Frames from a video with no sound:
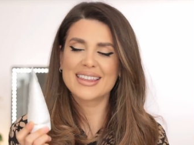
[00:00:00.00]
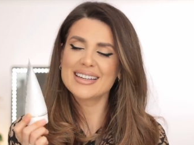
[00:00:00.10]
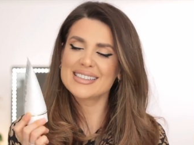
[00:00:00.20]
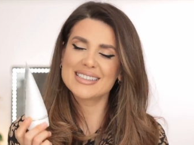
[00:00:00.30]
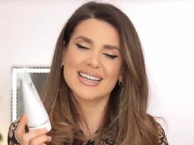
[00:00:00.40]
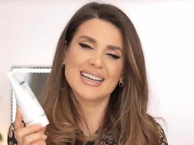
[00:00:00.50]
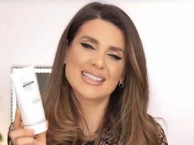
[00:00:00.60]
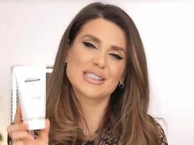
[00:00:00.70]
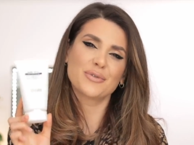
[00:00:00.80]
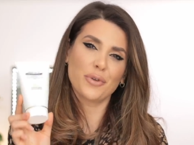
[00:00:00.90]
This
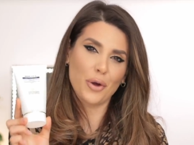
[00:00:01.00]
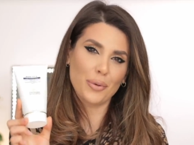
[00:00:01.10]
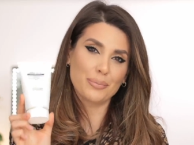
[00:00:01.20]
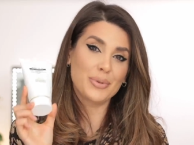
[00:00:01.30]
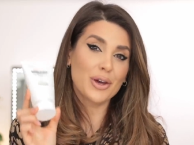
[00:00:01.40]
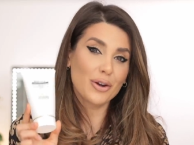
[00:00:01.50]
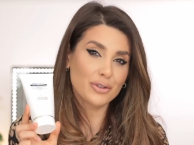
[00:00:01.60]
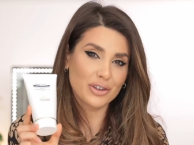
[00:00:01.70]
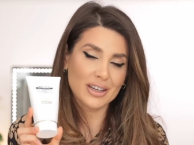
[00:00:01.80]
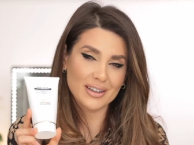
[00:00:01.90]
is from
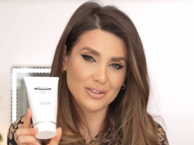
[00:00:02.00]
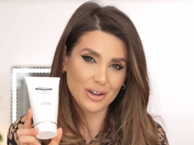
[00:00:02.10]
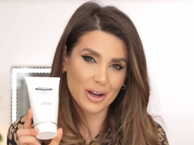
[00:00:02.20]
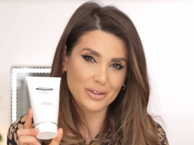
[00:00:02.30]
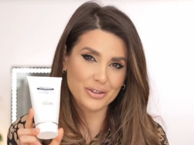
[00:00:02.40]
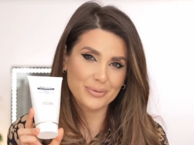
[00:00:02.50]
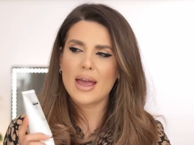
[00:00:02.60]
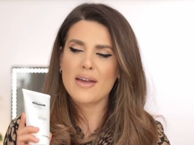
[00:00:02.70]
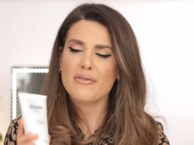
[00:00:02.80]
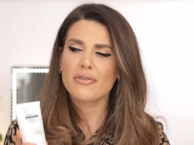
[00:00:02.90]
Biologique Recherche.
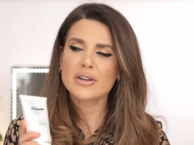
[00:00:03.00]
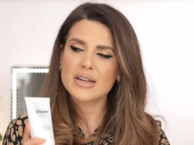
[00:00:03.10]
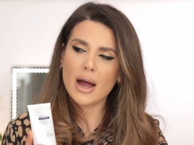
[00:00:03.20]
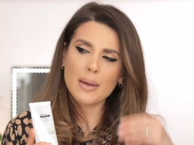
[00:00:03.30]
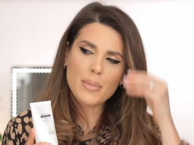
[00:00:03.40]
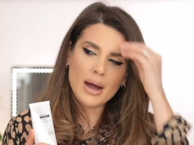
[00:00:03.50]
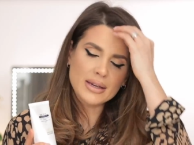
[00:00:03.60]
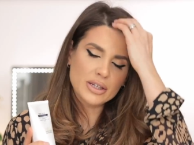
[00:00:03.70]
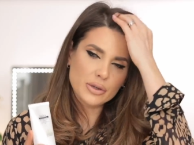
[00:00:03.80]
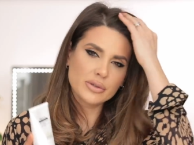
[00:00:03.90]
Every time I
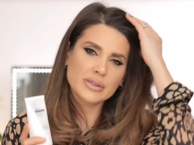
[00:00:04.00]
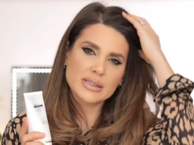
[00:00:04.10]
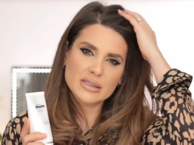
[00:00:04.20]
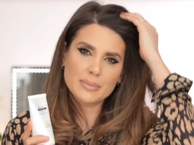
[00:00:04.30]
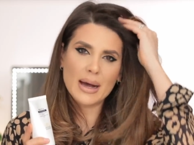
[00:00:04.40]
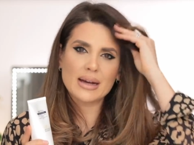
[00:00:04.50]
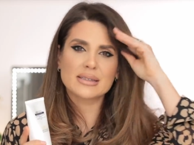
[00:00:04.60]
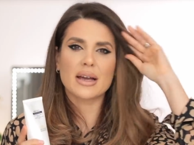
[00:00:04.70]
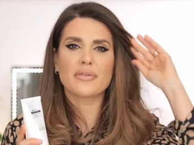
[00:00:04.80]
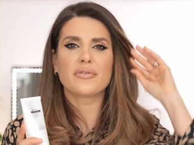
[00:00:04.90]
use this
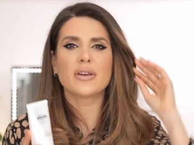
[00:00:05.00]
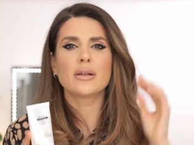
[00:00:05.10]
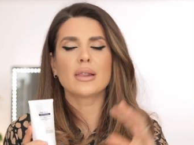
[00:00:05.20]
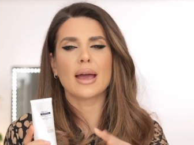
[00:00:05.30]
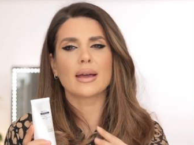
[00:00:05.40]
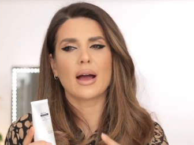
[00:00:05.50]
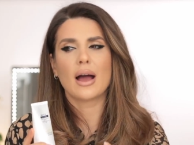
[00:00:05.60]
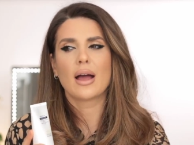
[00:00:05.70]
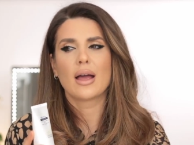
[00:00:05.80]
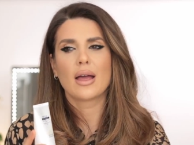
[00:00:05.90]
mask, I feel like
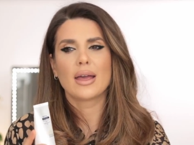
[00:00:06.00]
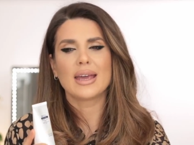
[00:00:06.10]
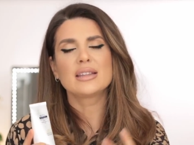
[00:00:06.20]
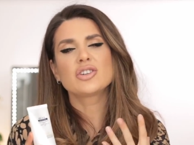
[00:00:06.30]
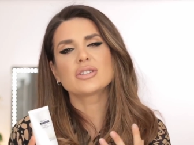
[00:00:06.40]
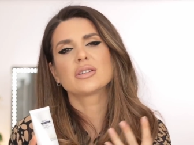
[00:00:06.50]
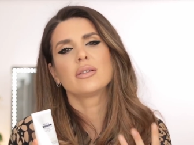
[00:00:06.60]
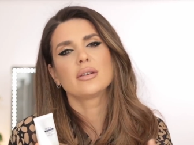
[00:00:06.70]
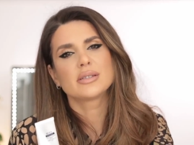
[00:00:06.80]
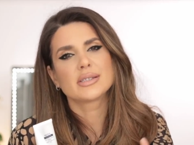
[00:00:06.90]
it just
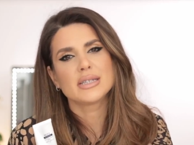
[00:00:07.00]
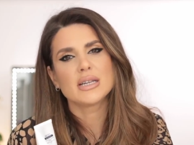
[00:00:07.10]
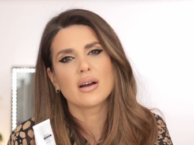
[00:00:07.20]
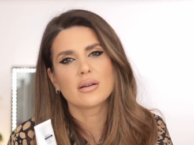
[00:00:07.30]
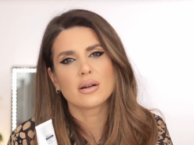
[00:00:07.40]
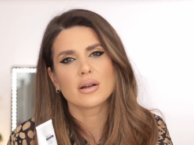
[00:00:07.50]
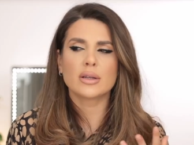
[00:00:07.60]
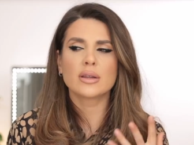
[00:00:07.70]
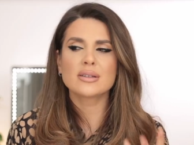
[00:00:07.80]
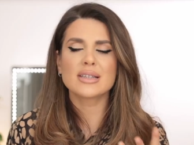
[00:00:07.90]
looks younger.
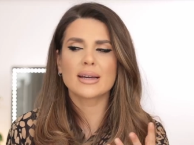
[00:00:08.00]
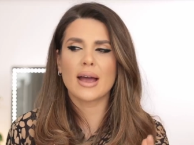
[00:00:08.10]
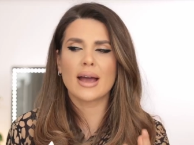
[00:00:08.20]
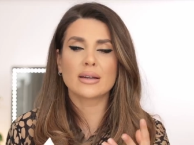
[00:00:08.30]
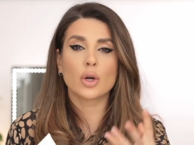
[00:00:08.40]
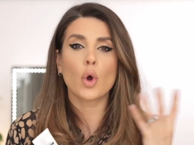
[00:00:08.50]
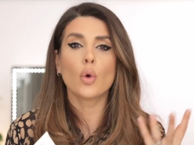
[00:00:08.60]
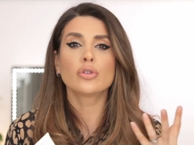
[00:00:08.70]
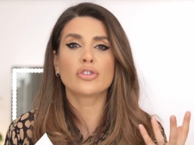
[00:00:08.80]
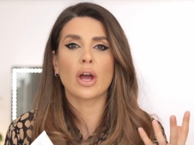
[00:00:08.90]
It looks like I had a
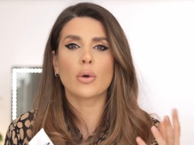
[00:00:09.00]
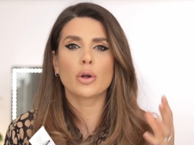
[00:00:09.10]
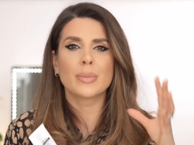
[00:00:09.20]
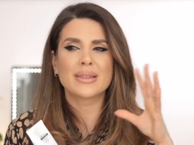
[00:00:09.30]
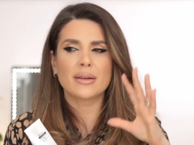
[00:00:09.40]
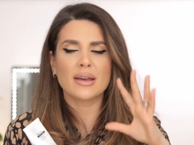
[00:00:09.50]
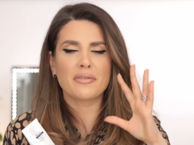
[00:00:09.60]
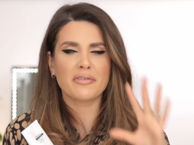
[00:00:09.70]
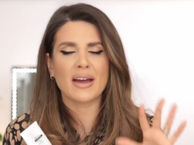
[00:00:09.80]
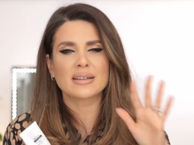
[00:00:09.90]
cold shower, but the
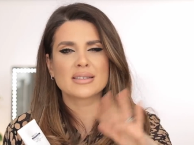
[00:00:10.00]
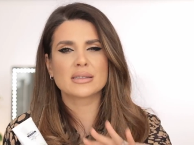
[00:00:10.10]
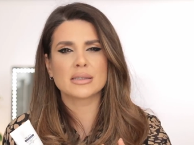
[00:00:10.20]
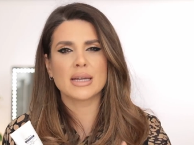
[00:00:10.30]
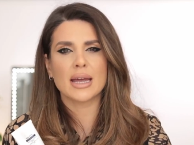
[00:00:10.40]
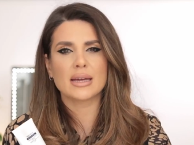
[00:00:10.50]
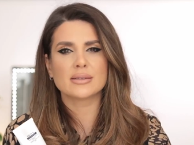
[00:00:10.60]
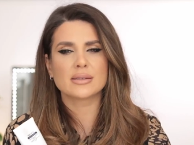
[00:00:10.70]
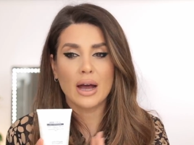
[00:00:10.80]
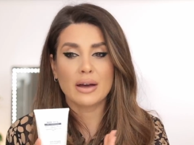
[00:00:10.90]
effect stays.